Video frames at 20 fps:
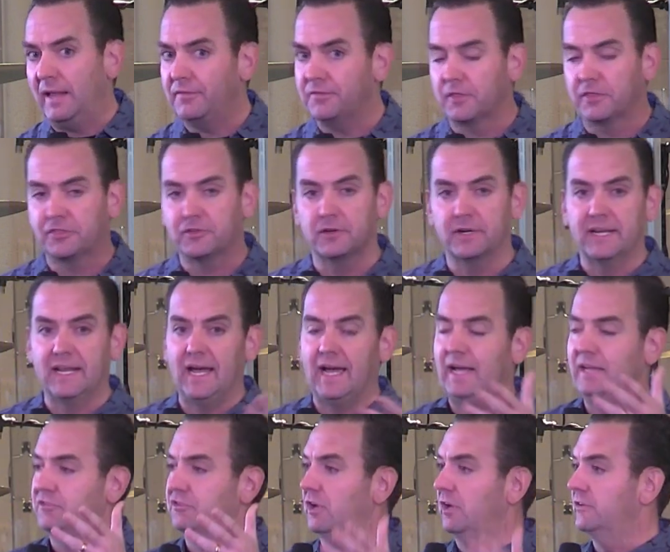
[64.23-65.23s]
out the 30
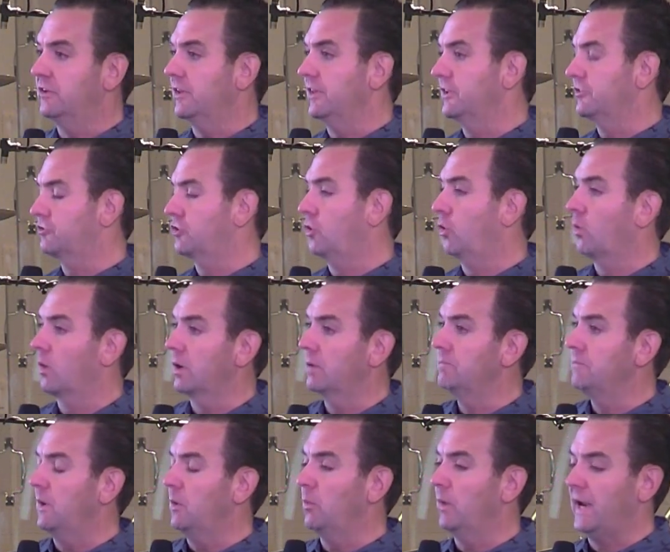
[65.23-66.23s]
guys onto this
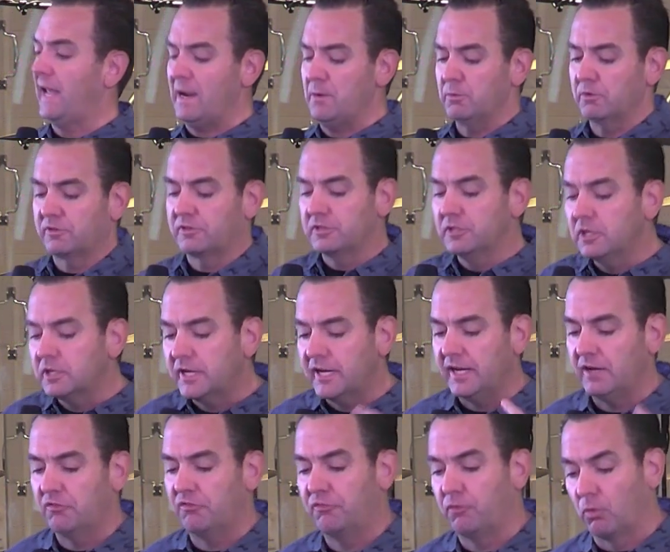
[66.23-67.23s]
court, that what I was
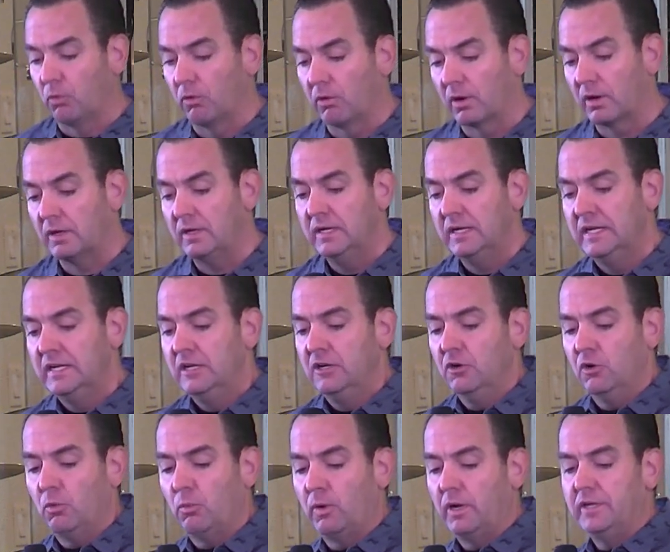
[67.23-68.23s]
looking for
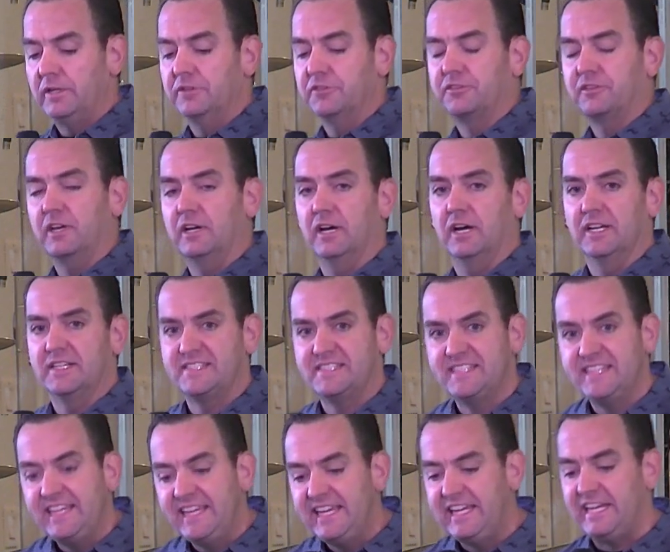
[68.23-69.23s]
was a
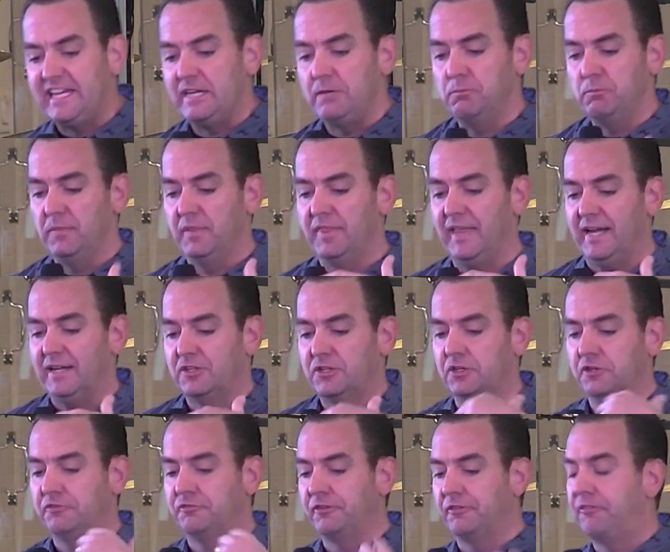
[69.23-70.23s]
team that
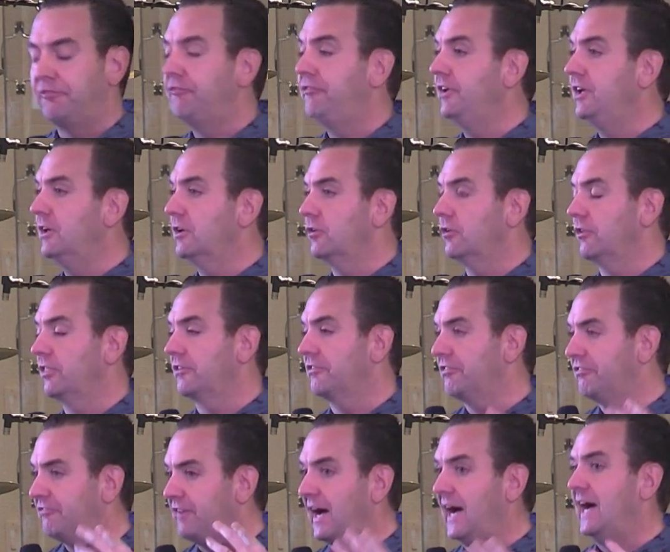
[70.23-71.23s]
could fulfill the
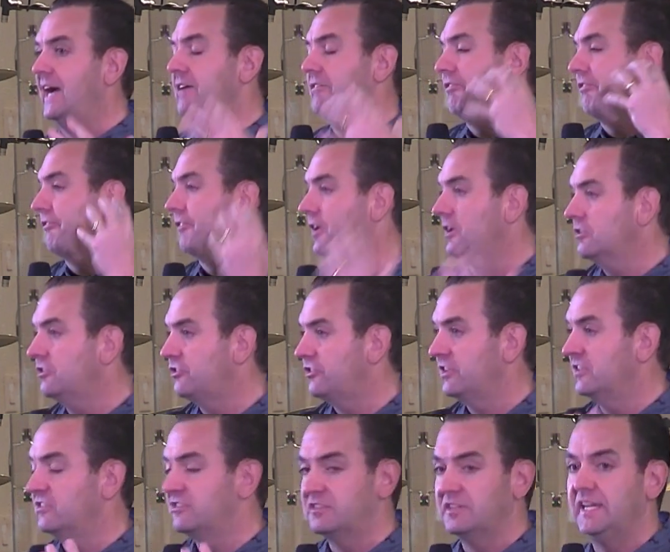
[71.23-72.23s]
five
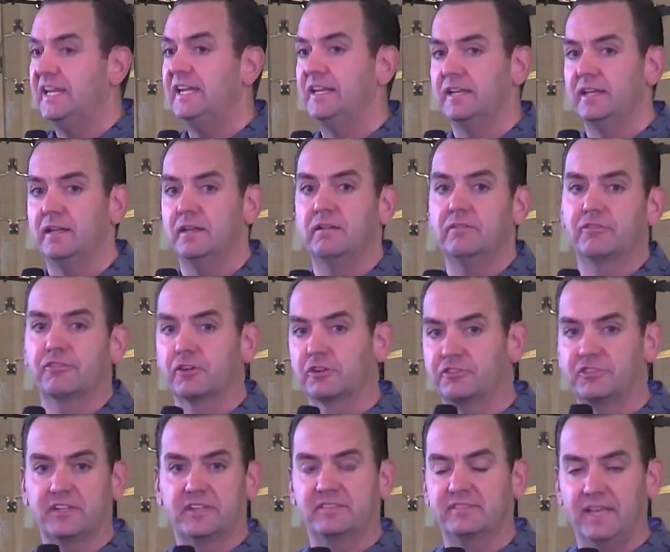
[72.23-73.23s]
functions needed for
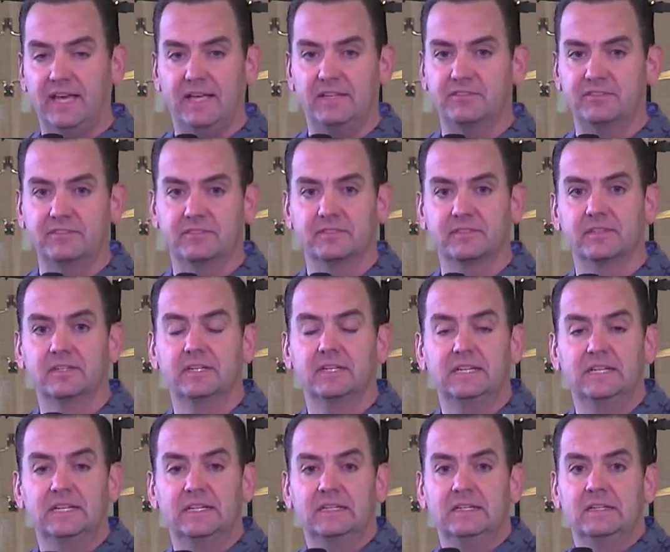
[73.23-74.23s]
success.
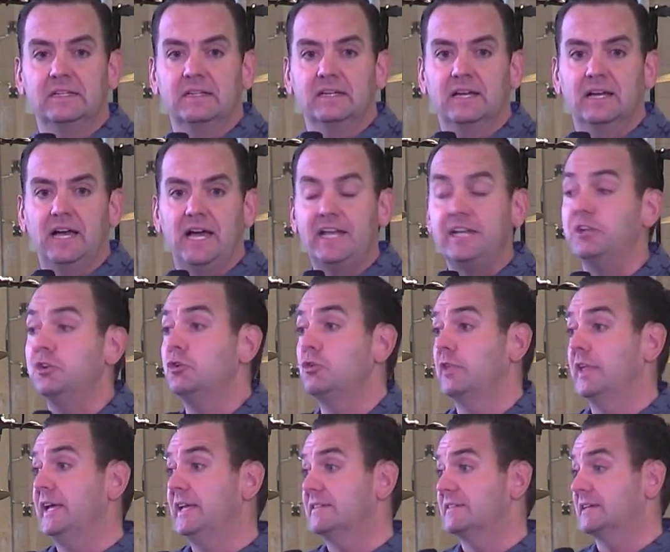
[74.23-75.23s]
I
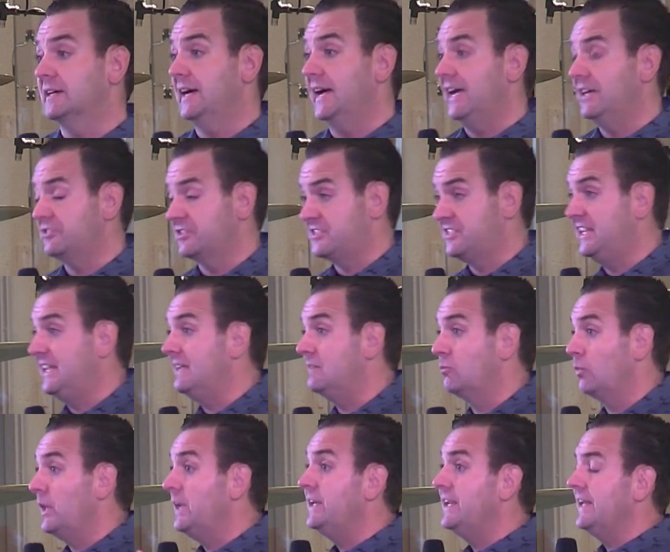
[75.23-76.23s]
knew that uh, as a
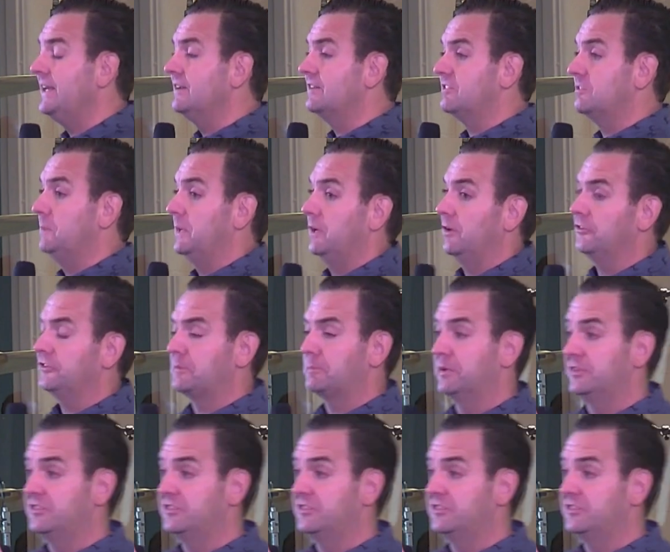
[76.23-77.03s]
team, we needed to be able to